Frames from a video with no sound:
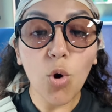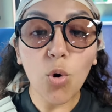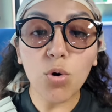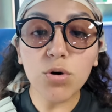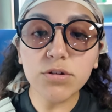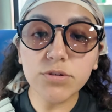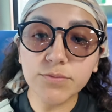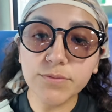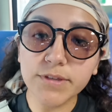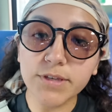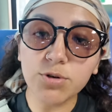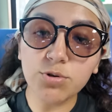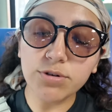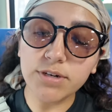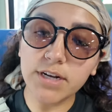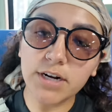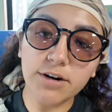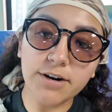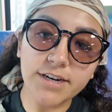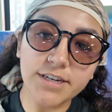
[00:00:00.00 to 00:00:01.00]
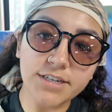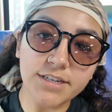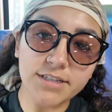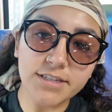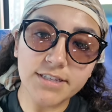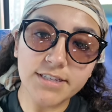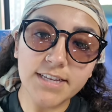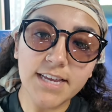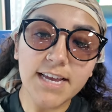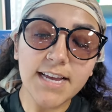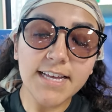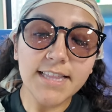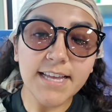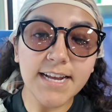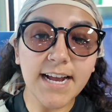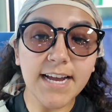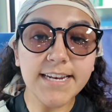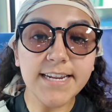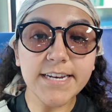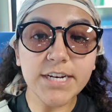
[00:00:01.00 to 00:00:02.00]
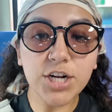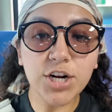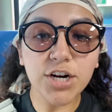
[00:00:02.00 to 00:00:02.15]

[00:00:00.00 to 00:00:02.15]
Or some liquid decorations. Like I need